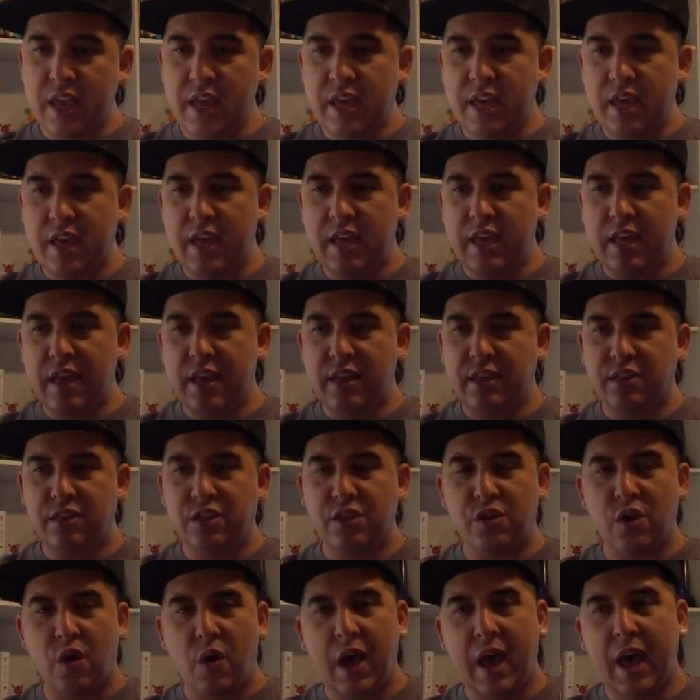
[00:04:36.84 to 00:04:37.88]
It's,
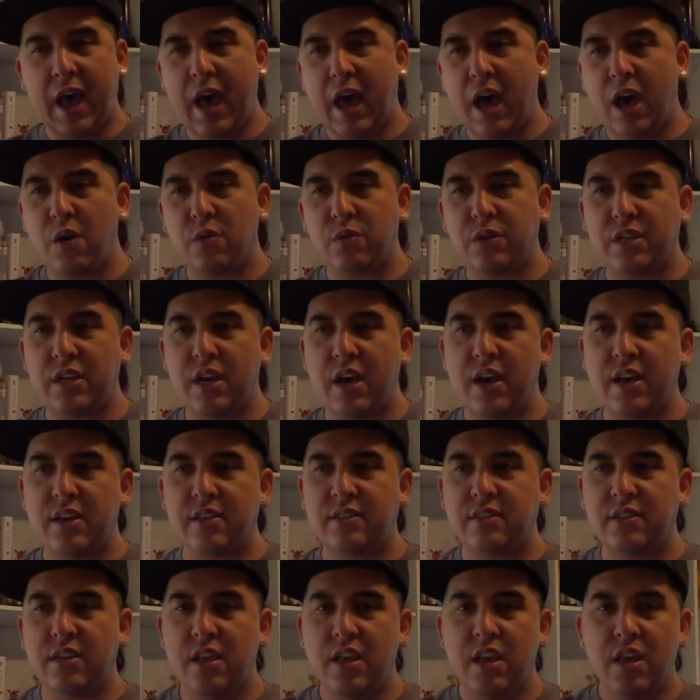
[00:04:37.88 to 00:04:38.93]
you know, how
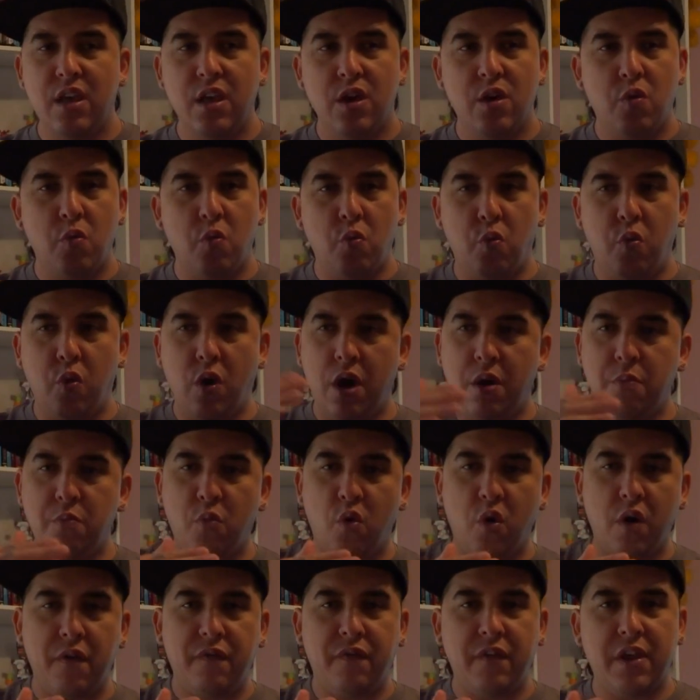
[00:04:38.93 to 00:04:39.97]
does one
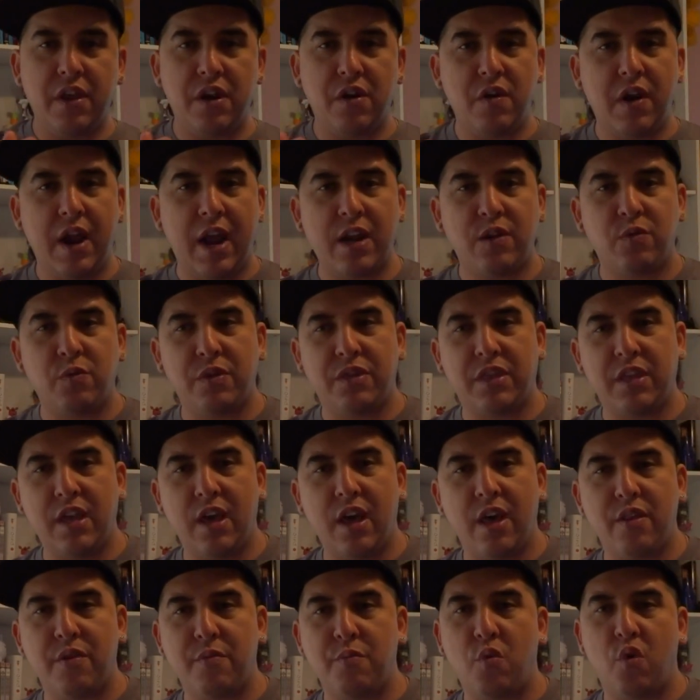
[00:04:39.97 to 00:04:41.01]
morph interact with the
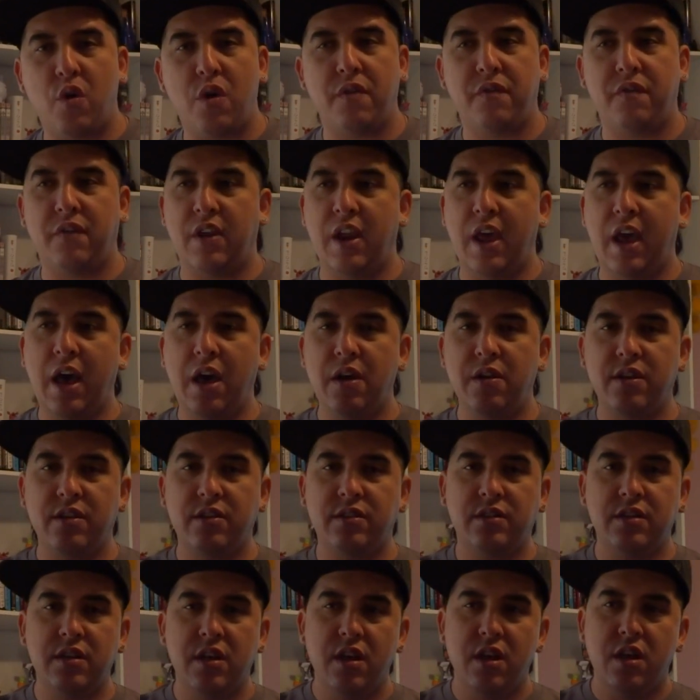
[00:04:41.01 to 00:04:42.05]
other morph? And how
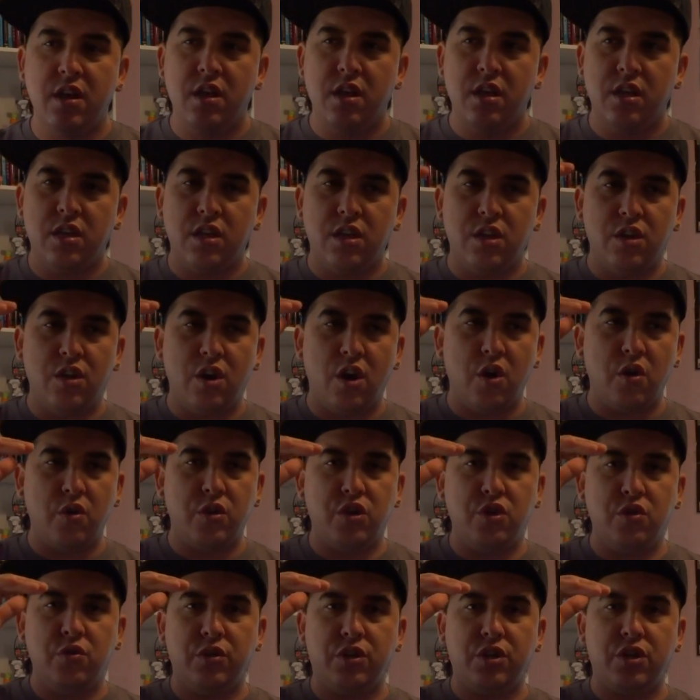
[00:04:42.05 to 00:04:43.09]
does, you know,
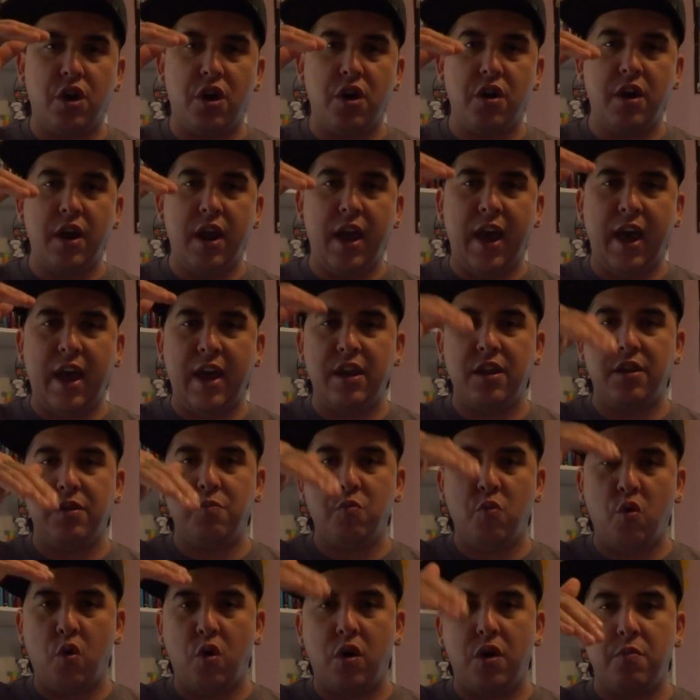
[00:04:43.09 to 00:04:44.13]
you start adding
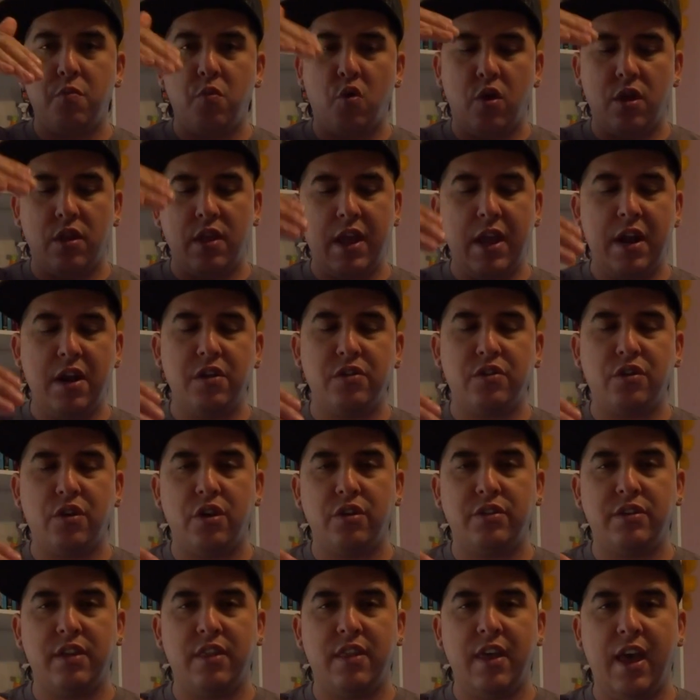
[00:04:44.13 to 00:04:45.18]
more and more layers
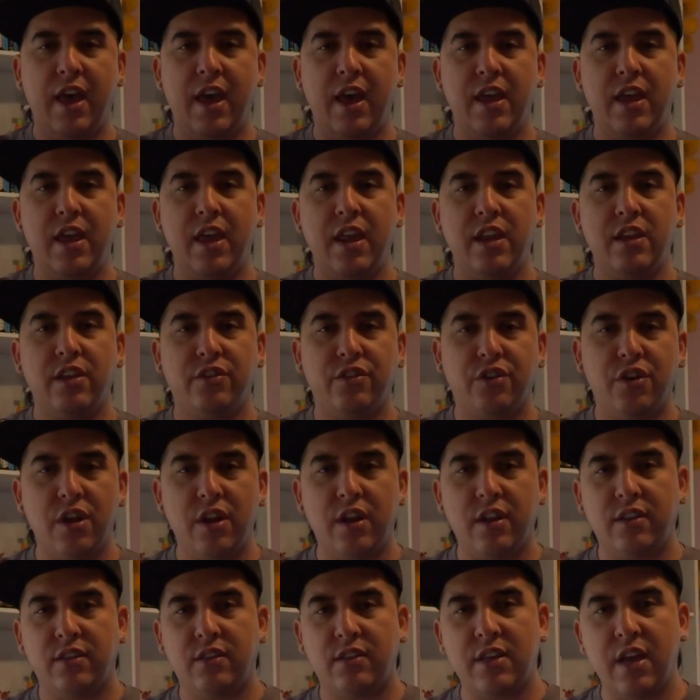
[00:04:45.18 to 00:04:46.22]
onto that, and it's
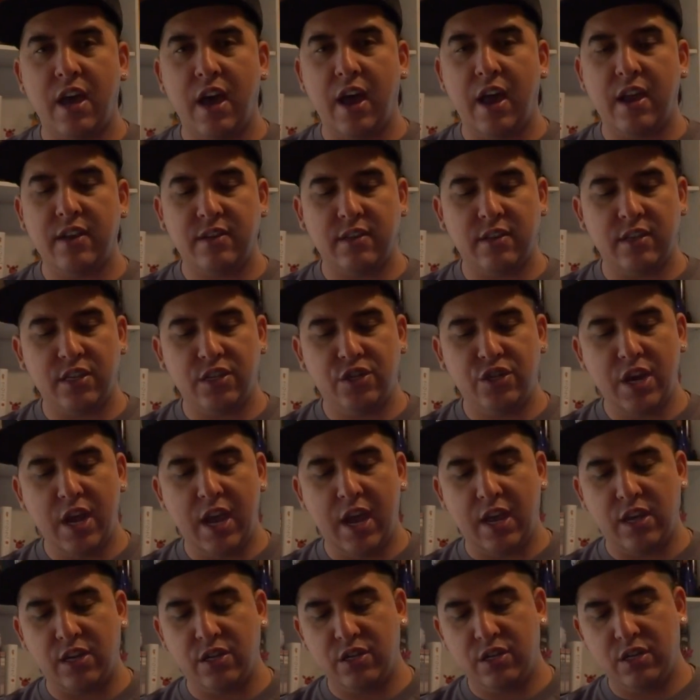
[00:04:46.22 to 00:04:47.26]
going to constantly
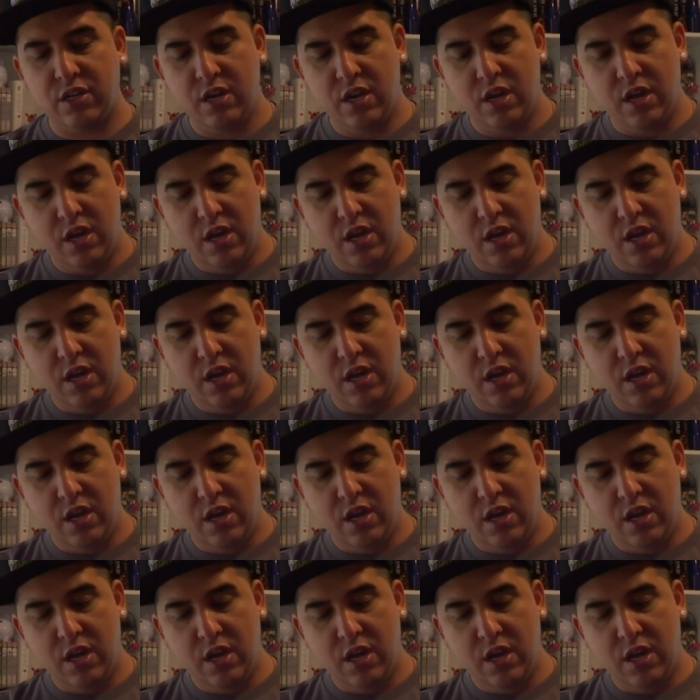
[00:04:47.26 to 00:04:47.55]
change.